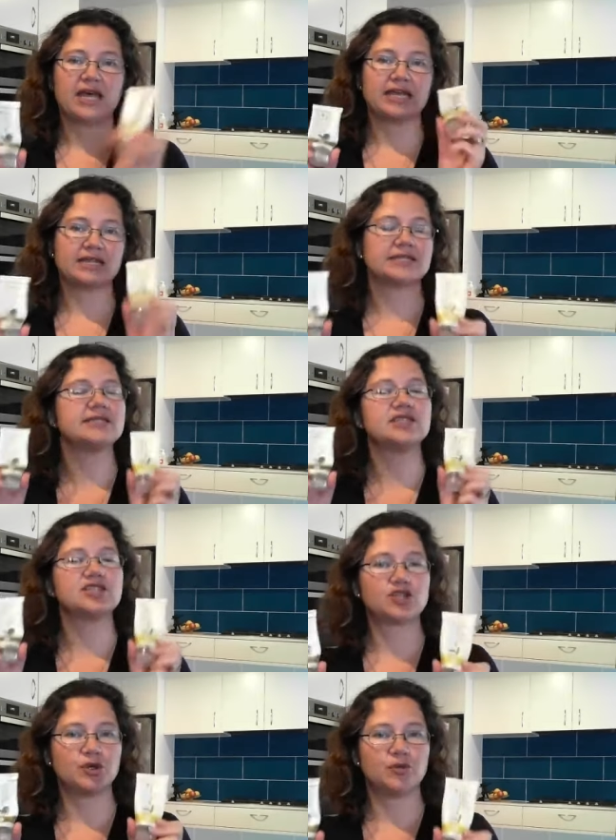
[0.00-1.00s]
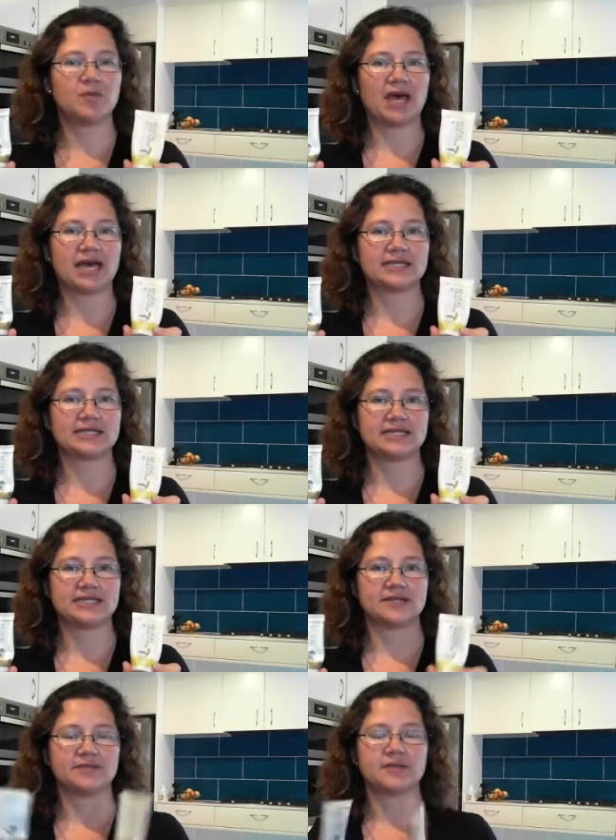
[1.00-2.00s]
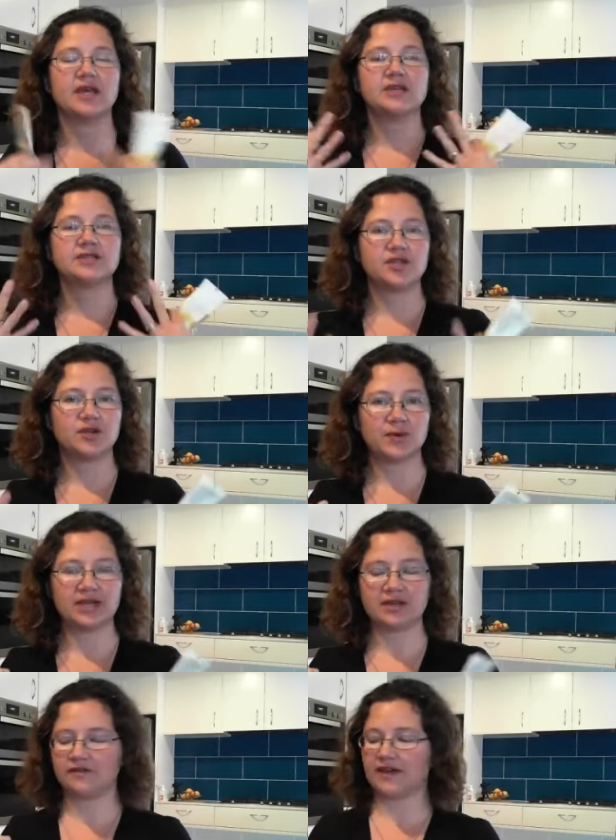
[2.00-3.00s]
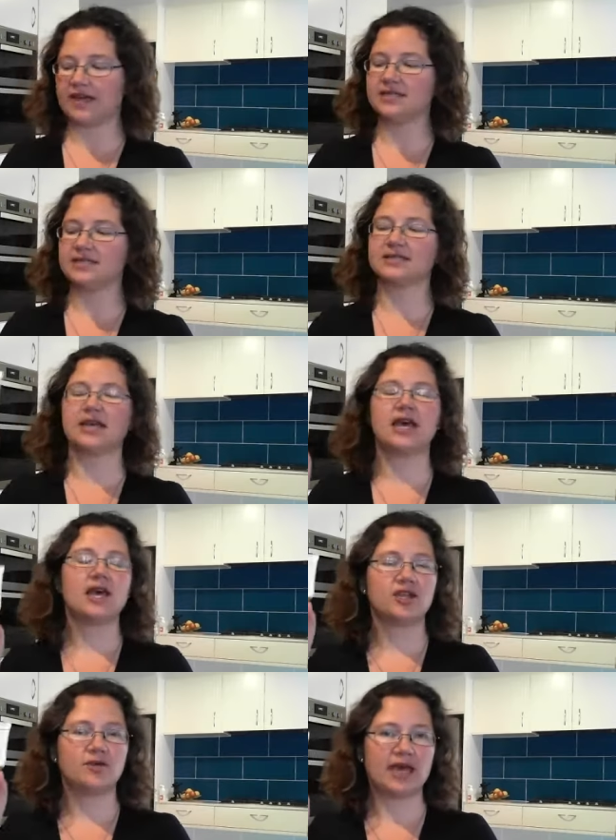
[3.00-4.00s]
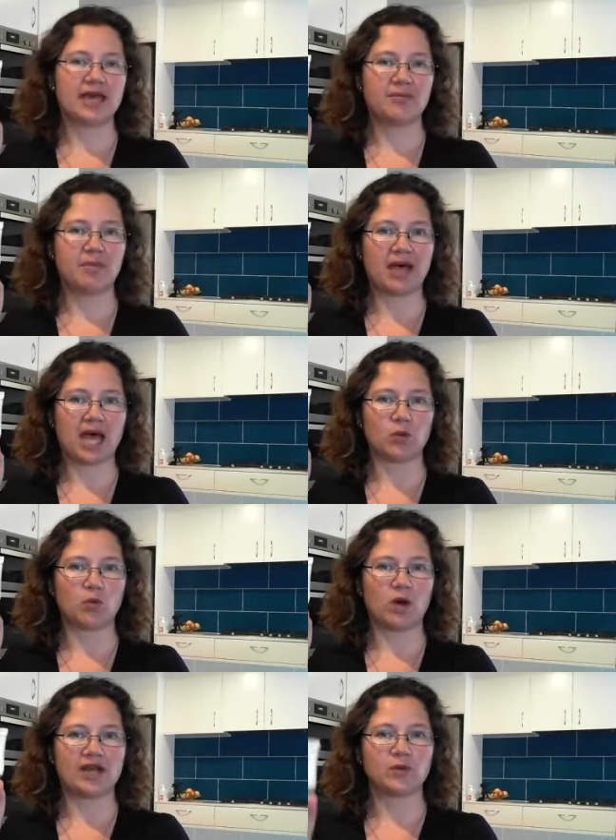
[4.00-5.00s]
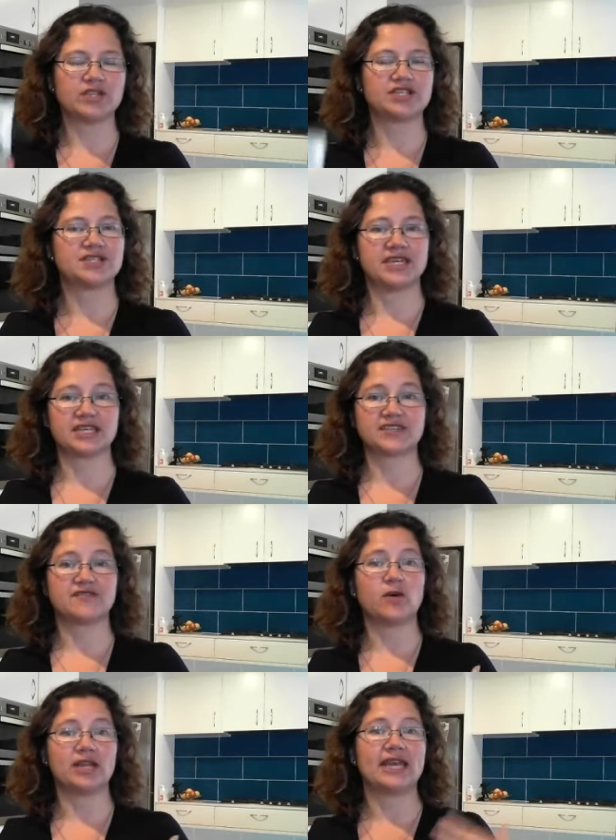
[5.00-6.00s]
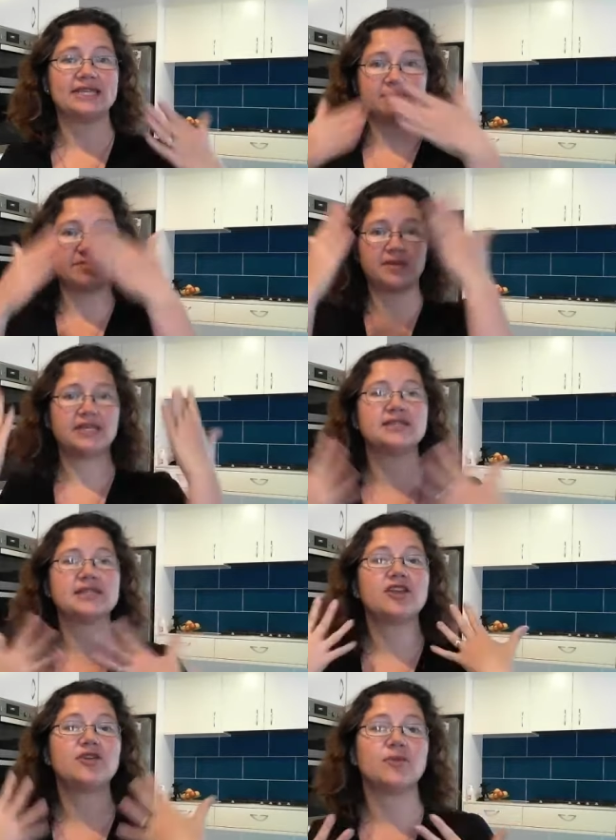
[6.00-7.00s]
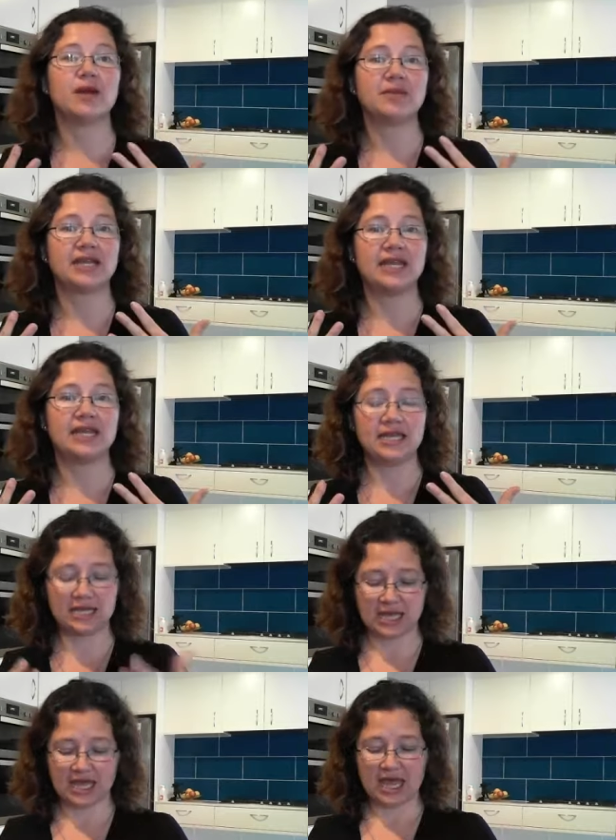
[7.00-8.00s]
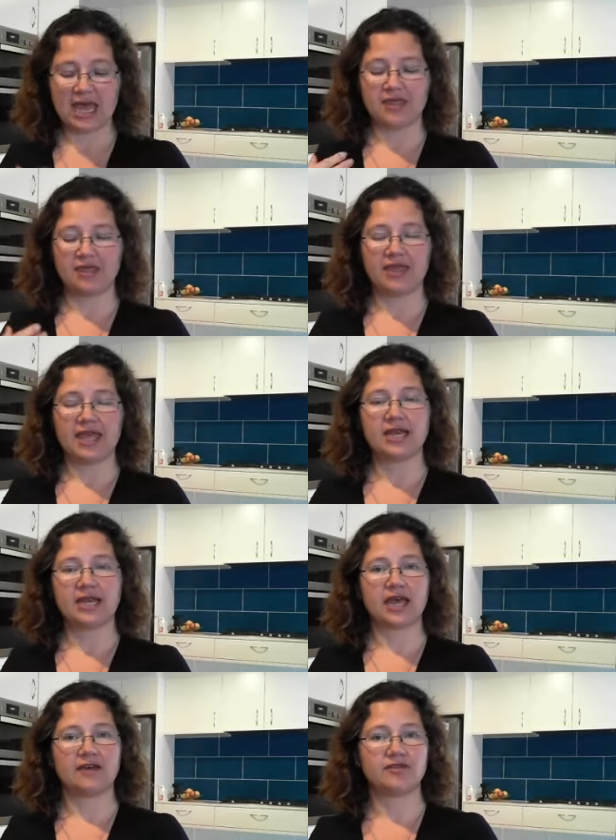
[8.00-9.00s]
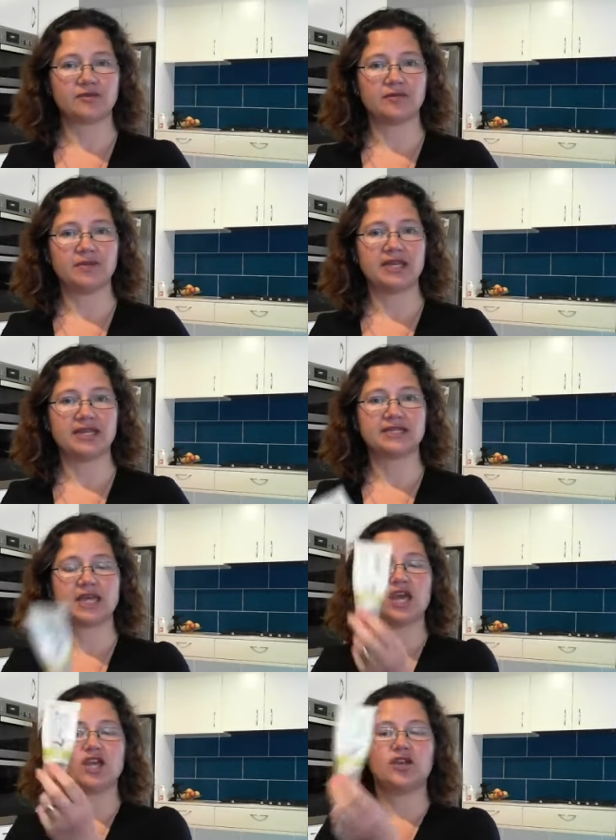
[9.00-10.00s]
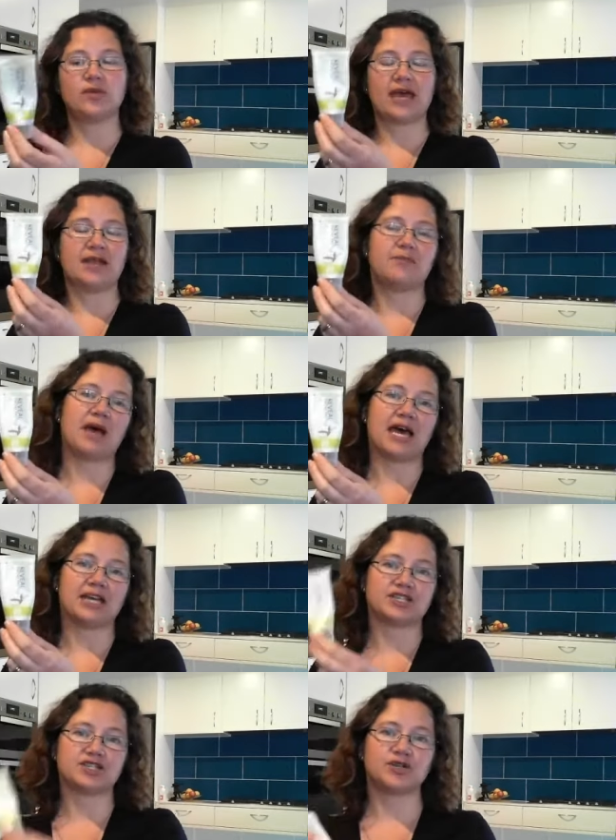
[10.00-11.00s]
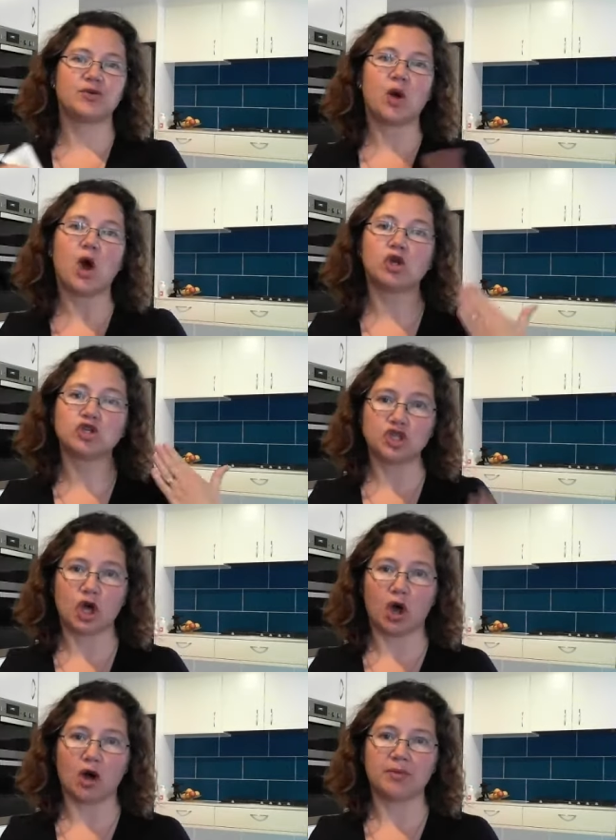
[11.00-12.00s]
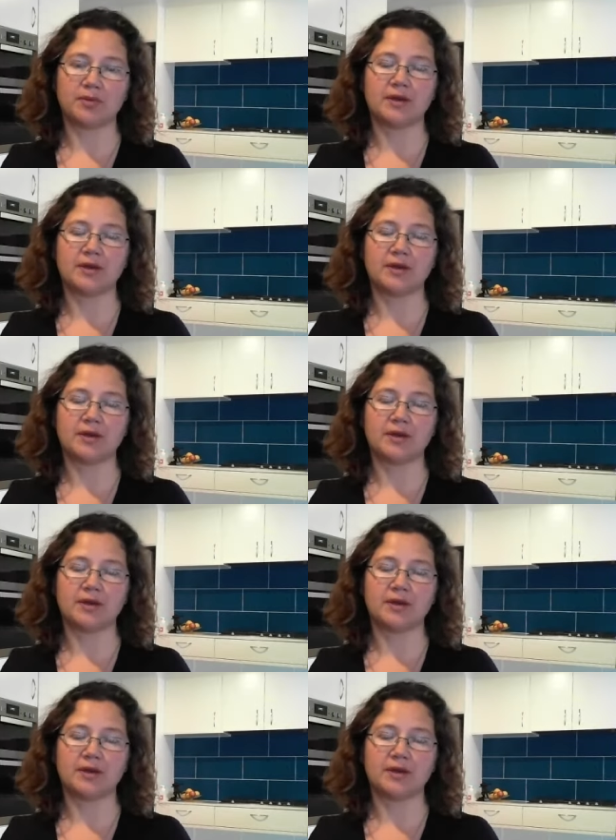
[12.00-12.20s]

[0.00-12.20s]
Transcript: Now this is a 2-part system. So you wet your face, you add part 1, which is the exfoliating beads, and you rub it in. Then after a minute, you add part 2 on top.